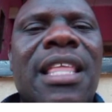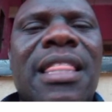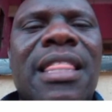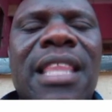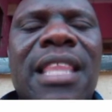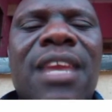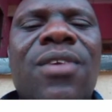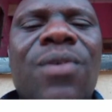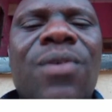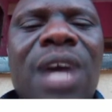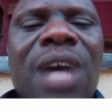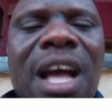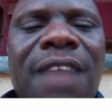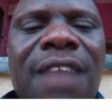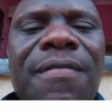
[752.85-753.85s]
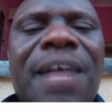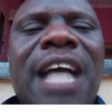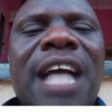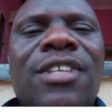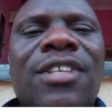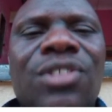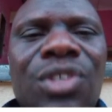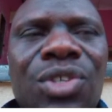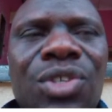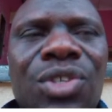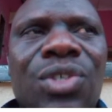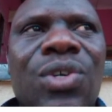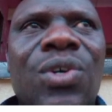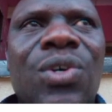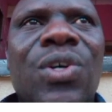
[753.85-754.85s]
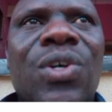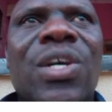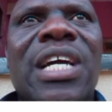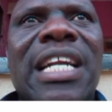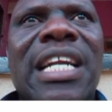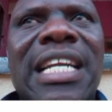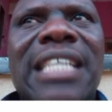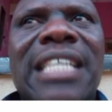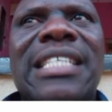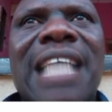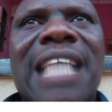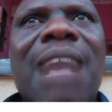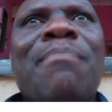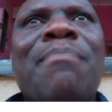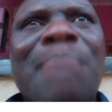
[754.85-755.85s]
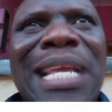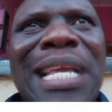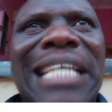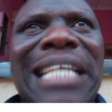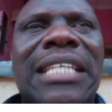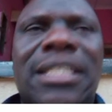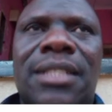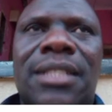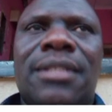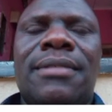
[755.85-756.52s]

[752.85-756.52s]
then you have a social disability.